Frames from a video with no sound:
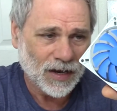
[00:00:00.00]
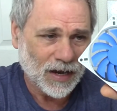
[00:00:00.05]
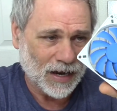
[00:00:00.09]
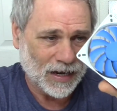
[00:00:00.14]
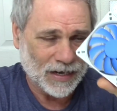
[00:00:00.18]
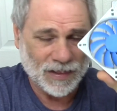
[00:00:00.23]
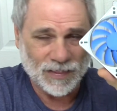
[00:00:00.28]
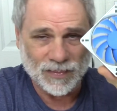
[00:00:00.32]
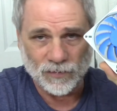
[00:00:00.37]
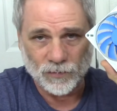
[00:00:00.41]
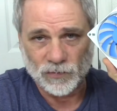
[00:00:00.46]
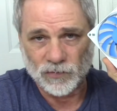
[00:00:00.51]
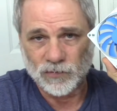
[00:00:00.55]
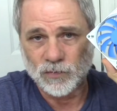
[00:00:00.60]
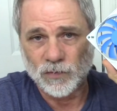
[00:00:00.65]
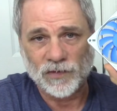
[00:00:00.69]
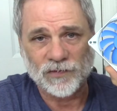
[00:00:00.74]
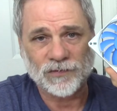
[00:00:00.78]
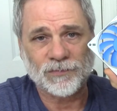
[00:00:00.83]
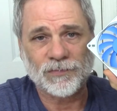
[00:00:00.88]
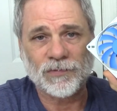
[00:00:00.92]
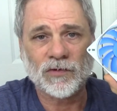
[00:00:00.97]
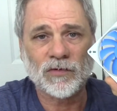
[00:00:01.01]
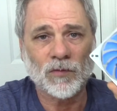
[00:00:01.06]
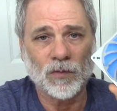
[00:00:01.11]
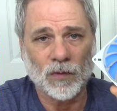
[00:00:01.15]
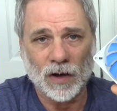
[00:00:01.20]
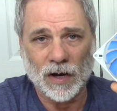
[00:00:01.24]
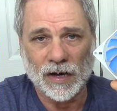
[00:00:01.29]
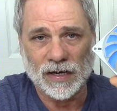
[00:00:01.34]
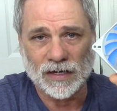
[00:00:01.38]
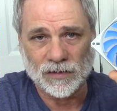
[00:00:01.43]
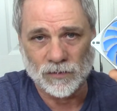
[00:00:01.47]
and it, it, was whisper
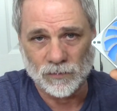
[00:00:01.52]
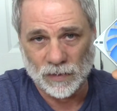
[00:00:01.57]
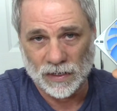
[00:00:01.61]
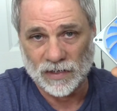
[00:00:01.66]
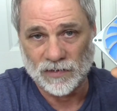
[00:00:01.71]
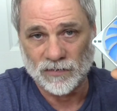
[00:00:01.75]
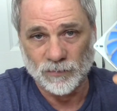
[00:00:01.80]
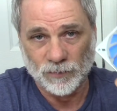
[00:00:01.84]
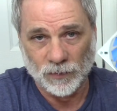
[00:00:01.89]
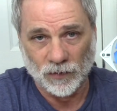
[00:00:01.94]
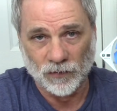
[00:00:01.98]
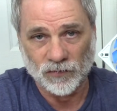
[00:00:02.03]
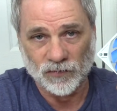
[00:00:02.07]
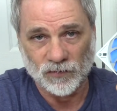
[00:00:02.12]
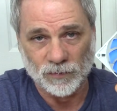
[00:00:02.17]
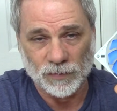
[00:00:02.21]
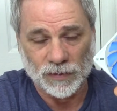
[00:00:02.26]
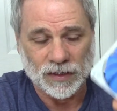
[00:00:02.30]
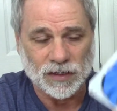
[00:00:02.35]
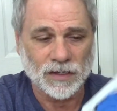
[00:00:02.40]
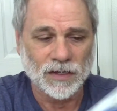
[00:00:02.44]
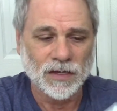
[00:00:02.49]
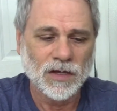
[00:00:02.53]
quiet the way it's supposed to be.